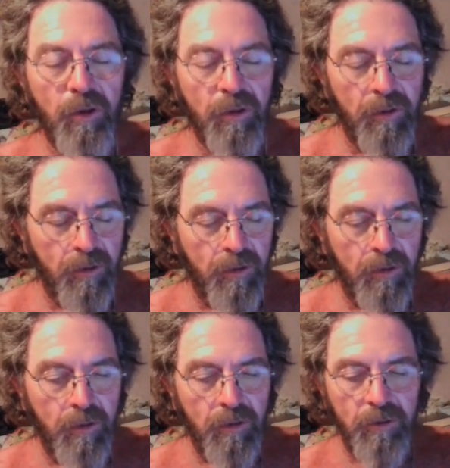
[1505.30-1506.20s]
Okay.
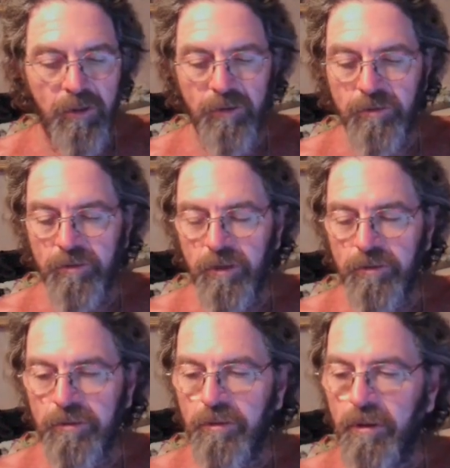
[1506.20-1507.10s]

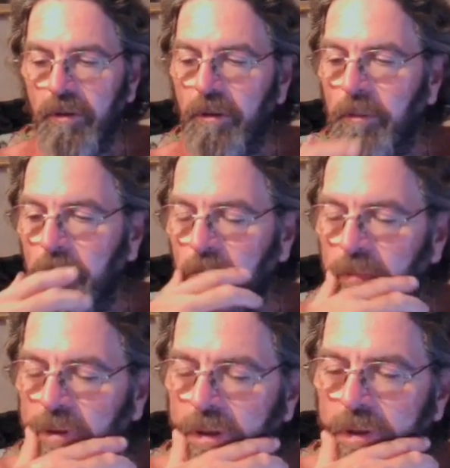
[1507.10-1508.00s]
It's a
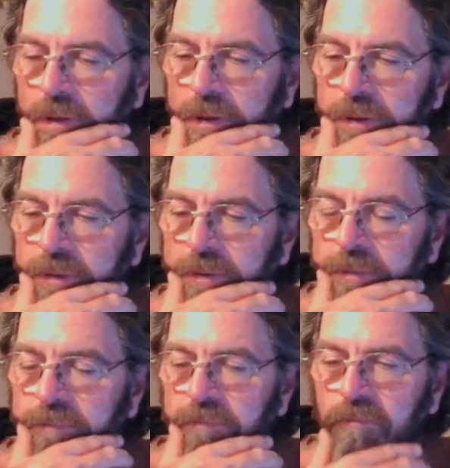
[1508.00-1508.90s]
lot of
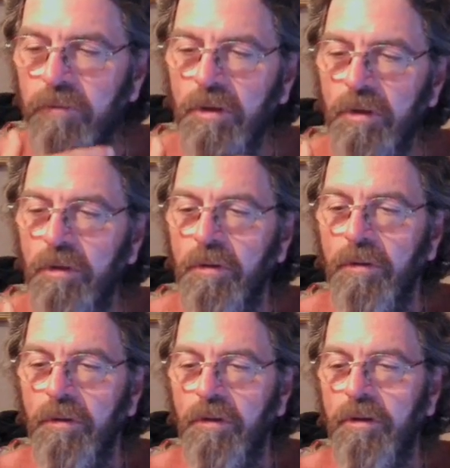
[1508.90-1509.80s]
the,
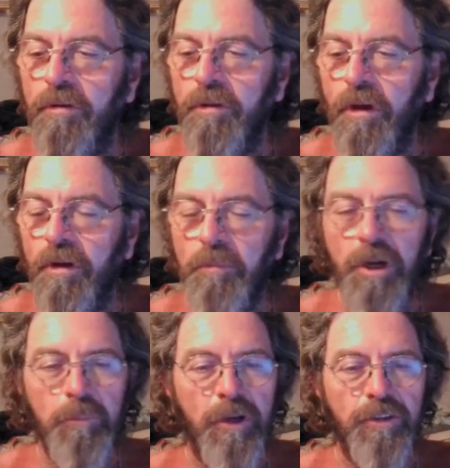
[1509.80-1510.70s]
you know, not in
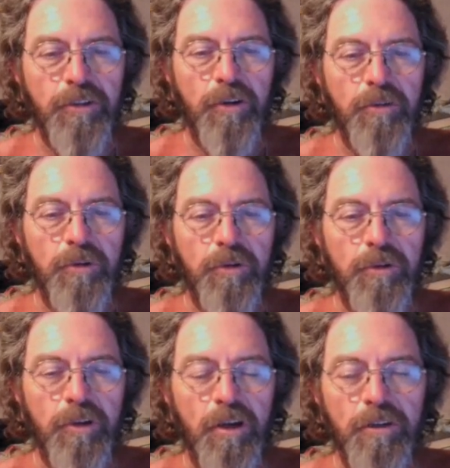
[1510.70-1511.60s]
my backyard
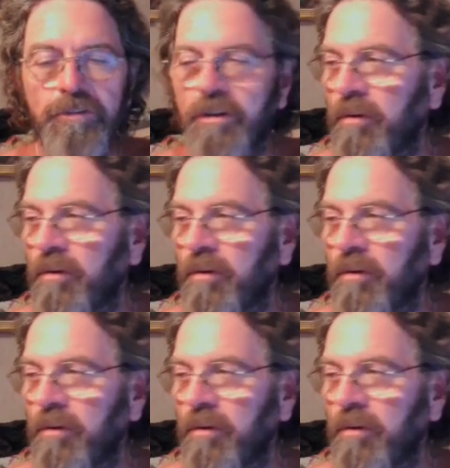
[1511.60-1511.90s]
kind of